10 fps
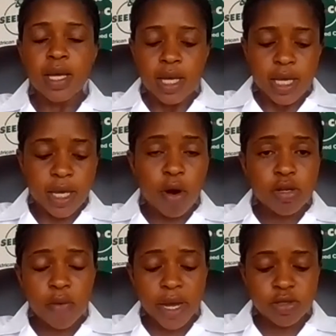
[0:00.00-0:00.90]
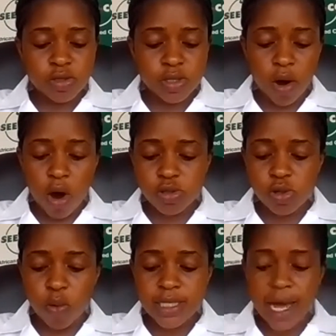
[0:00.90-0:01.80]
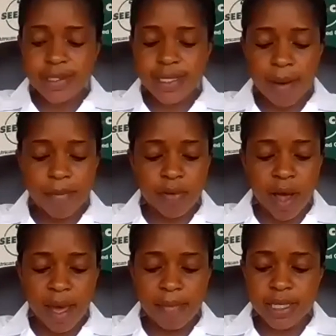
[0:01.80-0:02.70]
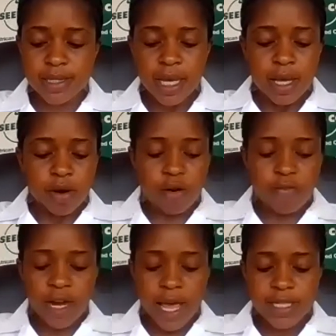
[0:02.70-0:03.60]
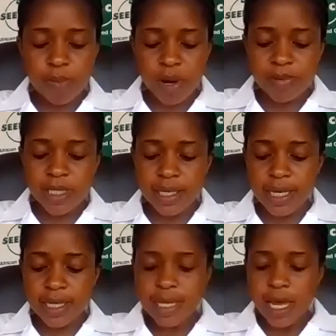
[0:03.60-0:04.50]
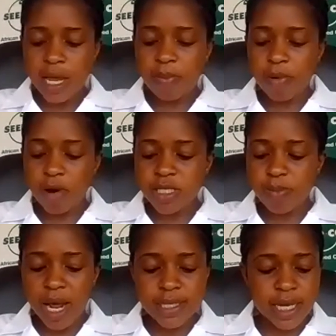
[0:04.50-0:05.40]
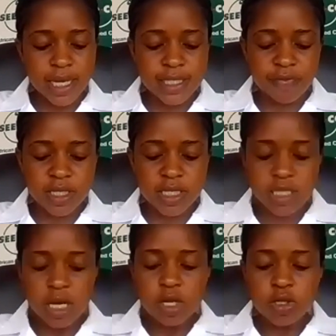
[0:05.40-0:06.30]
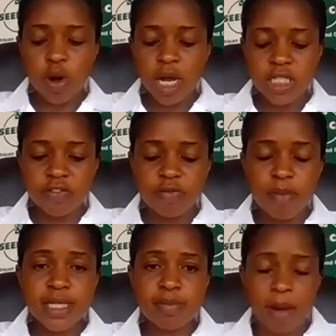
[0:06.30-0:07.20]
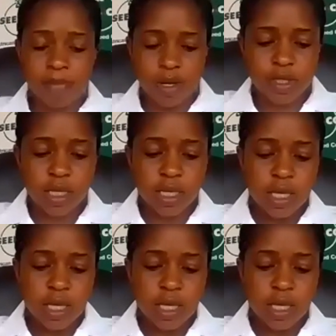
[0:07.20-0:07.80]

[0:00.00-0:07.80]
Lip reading: He also went on to say, also, what are some requirements of land prep techniques and post-planting activities to achieve maximum yield?